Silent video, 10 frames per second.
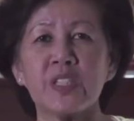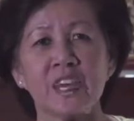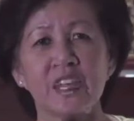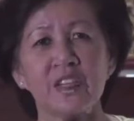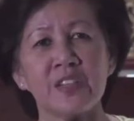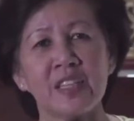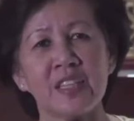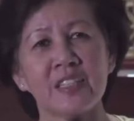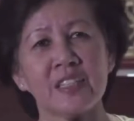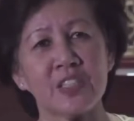generally
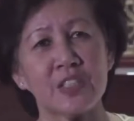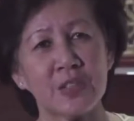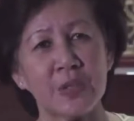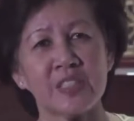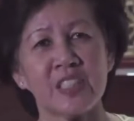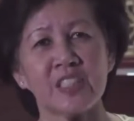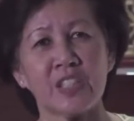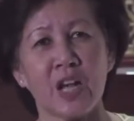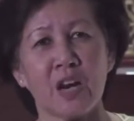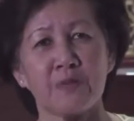concerns
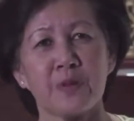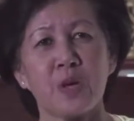itself